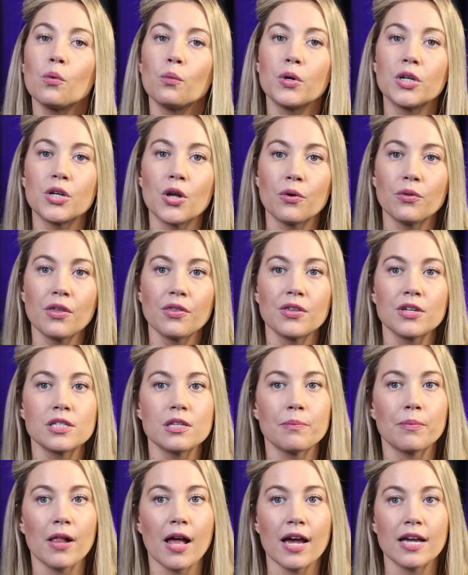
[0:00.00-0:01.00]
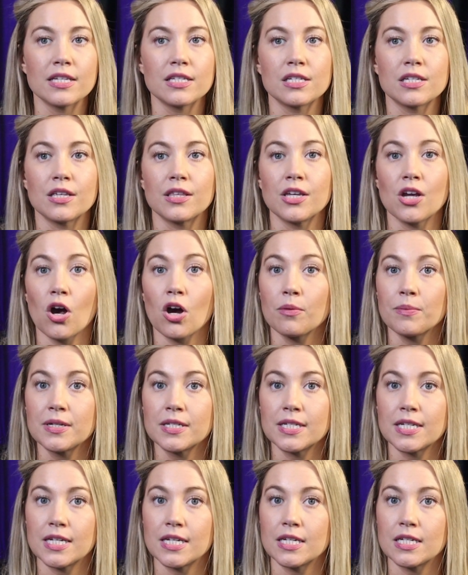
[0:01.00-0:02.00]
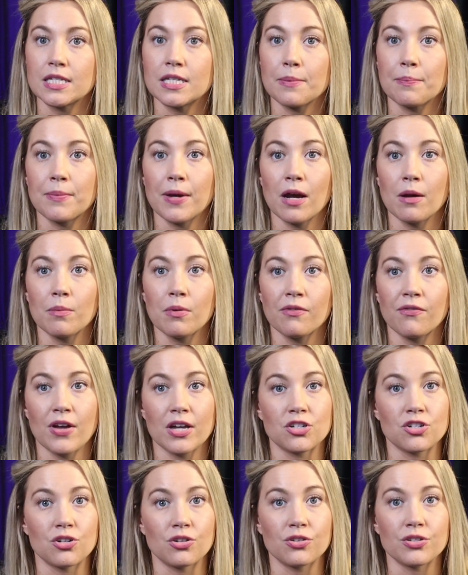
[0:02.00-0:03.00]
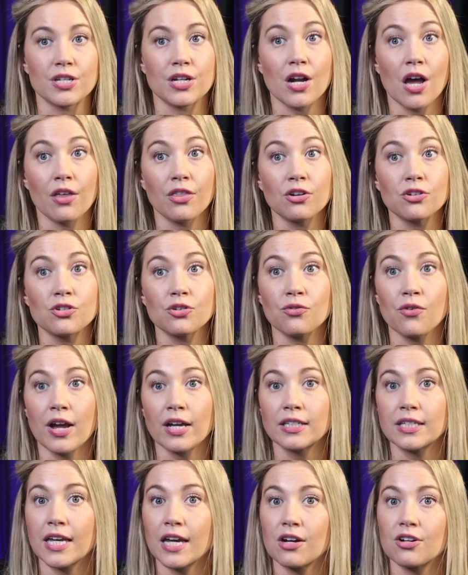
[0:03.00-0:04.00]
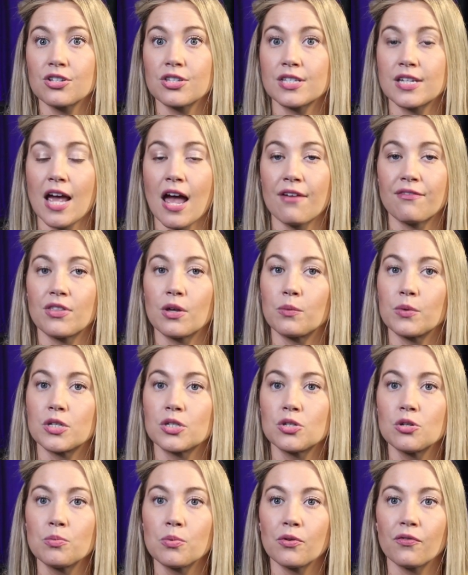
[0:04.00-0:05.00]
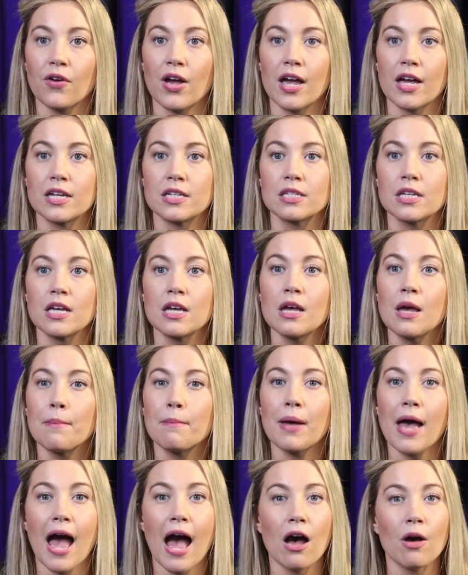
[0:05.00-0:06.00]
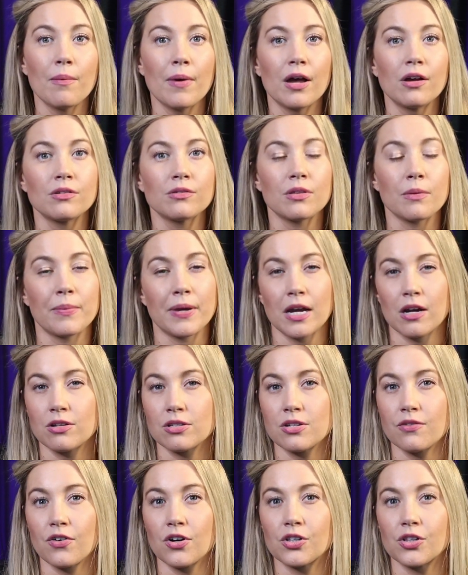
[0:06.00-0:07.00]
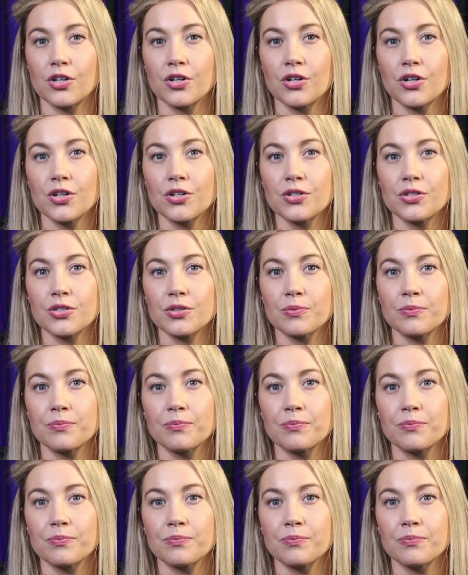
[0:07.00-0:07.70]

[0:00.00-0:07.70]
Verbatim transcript: We know that this applies to the RBTs, paraprofessionals, and other direct care staff that we supervise, but how about the parents of our learners?